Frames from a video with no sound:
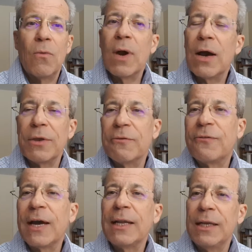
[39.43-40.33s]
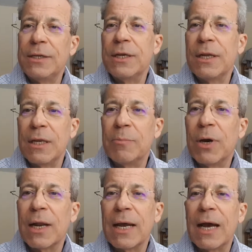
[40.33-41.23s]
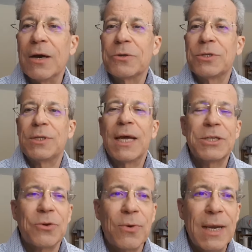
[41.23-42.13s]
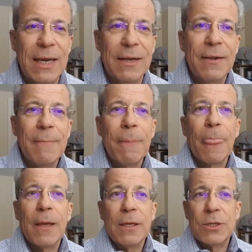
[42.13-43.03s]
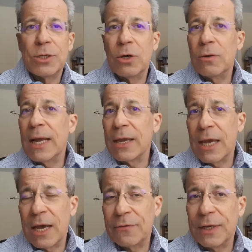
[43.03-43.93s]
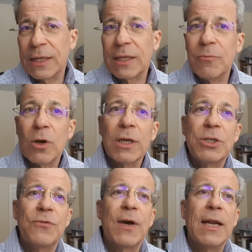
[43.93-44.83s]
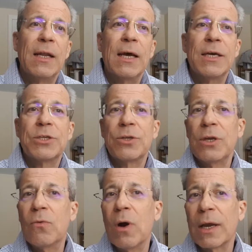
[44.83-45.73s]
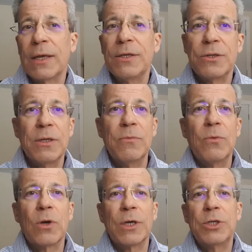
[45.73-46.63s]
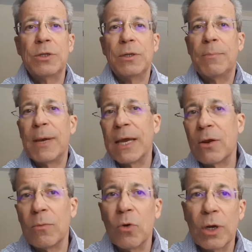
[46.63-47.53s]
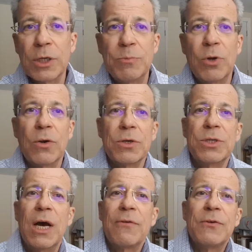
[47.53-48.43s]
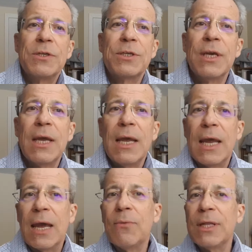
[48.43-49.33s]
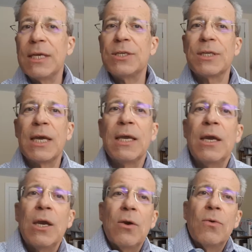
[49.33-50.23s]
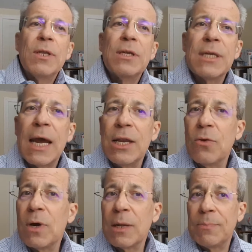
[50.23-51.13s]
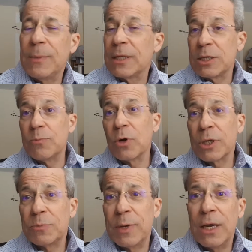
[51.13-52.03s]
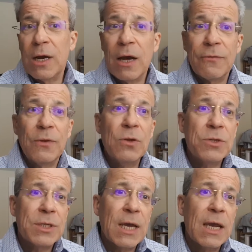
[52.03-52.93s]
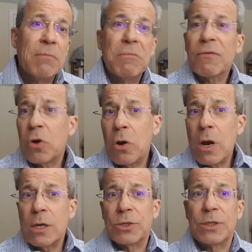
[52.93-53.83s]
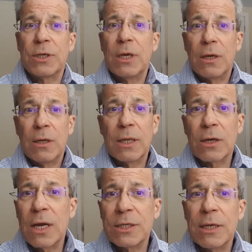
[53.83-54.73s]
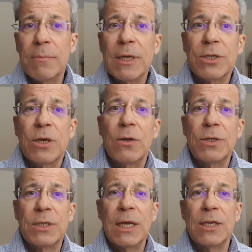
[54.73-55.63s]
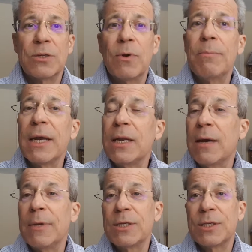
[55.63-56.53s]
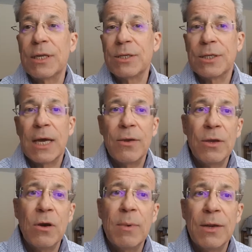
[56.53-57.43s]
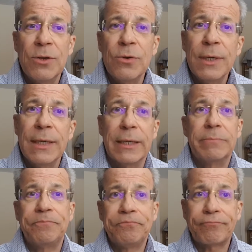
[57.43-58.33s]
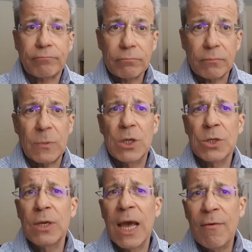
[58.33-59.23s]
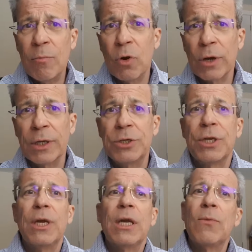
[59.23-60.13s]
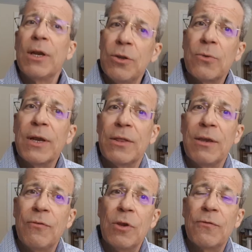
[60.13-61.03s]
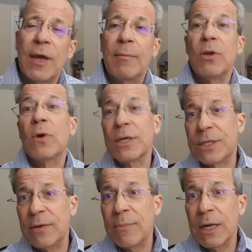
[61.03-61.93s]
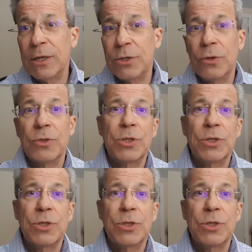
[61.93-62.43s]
Wow, you finally did it. You bought a house. That's great. So now you have to get the mortgage finalized. So you walk into the bank or mortgage broker's office, and when they say, "When you die, do you want to get this mortgage paid off?" you say, "Of course." The concept makes total sense. What might not make sense is how you go about doing it. So you have a mortgage. You want to do the right thing for your family. You want to save money too.